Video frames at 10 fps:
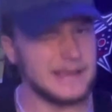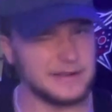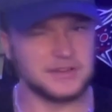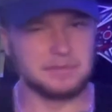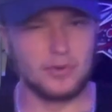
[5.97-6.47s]

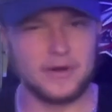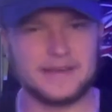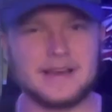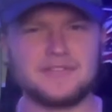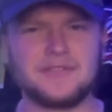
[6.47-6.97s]
It's your boy
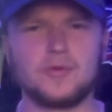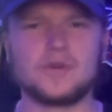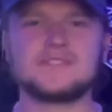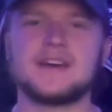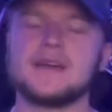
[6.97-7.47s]
Kevin
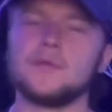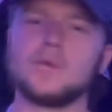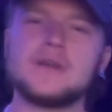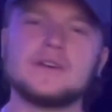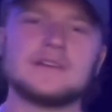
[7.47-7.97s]
Forte and
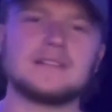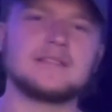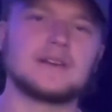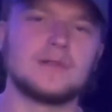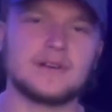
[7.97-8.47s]
we are going to
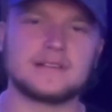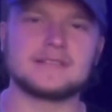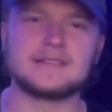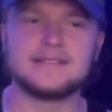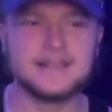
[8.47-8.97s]
take a look
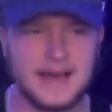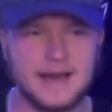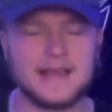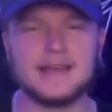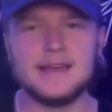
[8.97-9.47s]

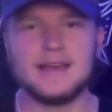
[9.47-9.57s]
today